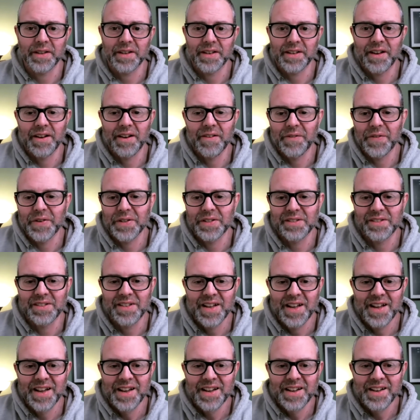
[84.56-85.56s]
Like if it's
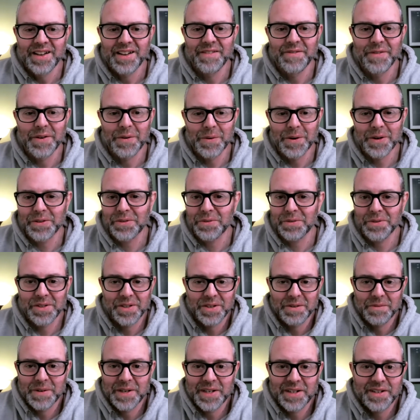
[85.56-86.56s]
if it works
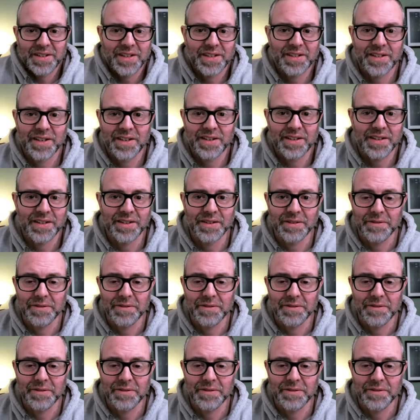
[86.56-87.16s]
really well, I tell you.